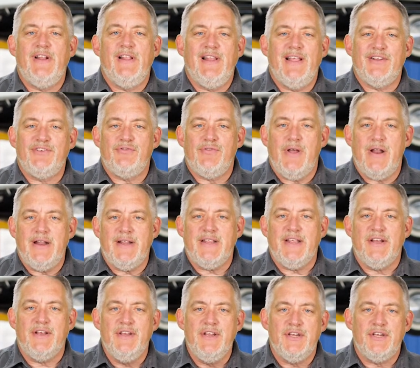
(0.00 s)
electronic
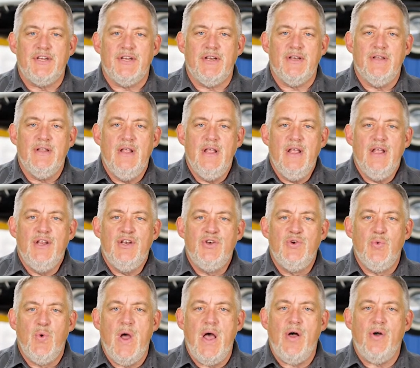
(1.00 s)
ignition,
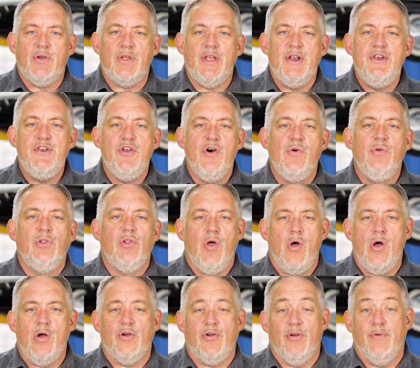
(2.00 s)
dwell can no
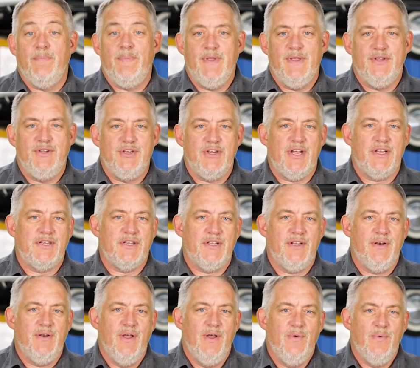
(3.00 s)
longer be
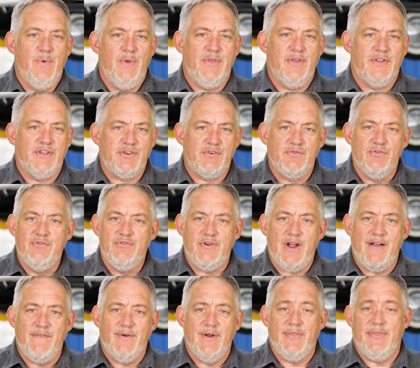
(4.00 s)
adjusted with a
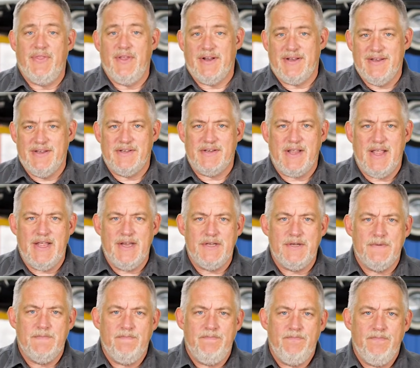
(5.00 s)
screwdriver and thickness
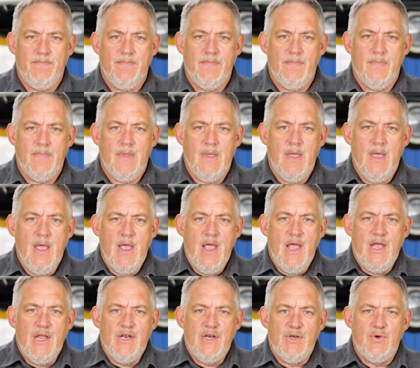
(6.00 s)
gauge.
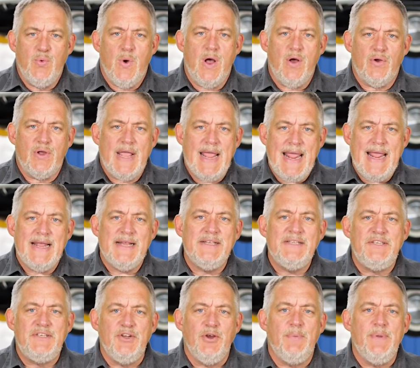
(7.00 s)
Dwell
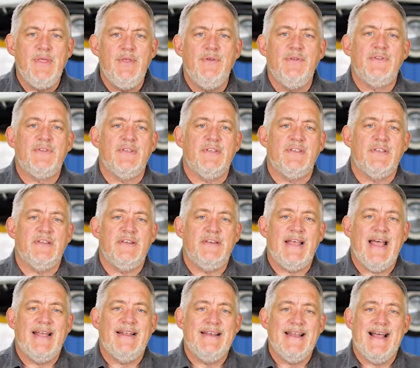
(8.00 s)
can still be used as a
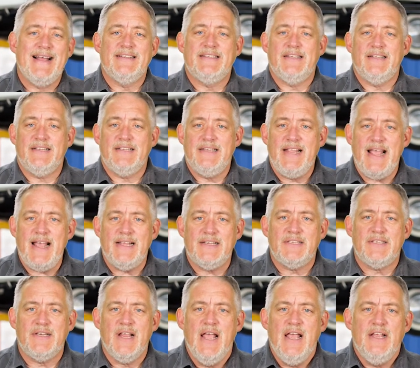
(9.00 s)
diagnostic
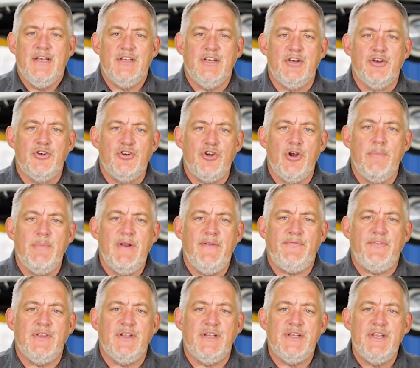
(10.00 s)
test to determine
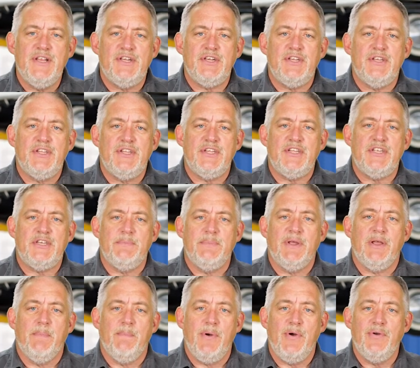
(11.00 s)
if the ignition system
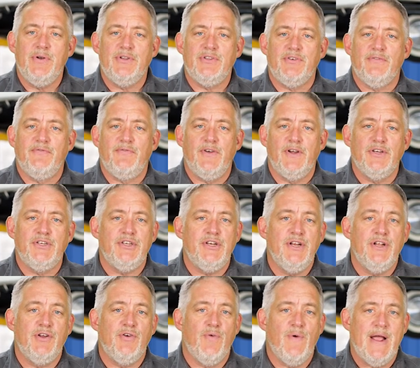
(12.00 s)
and components are
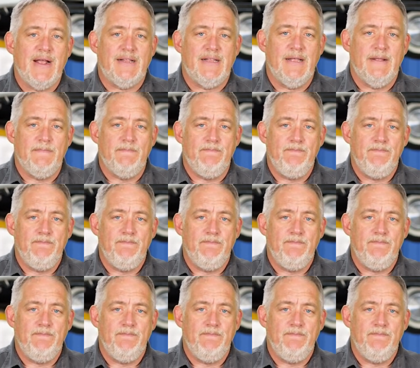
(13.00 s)
functioning correctly.